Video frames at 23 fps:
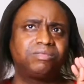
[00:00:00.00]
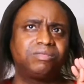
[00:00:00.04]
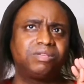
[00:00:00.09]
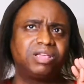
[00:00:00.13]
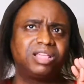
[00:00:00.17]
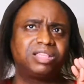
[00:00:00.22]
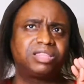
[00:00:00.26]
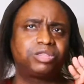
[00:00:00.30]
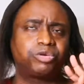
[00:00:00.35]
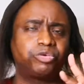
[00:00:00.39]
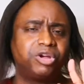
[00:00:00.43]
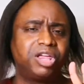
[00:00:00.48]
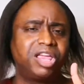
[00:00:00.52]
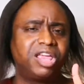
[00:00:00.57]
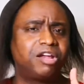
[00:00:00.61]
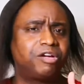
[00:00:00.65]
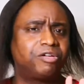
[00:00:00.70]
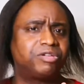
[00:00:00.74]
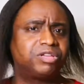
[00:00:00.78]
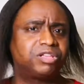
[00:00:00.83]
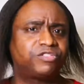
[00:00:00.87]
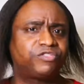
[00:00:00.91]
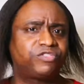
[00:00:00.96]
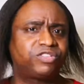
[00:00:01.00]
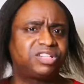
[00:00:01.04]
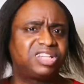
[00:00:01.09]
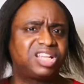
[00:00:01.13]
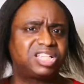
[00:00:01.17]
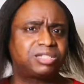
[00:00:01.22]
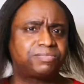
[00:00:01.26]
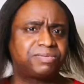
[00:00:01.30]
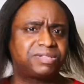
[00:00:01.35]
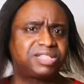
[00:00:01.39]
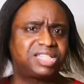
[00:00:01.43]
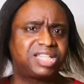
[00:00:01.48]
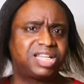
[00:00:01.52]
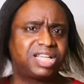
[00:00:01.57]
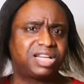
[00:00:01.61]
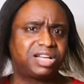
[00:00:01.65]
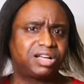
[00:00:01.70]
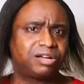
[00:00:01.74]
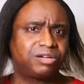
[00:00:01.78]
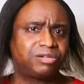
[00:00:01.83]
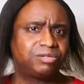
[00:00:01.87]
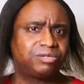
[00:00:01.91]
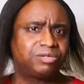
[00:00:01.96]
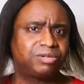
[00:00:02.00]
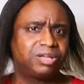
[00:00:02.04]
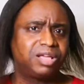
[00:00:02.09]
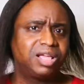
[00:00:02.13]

in 3 areas for Despacito,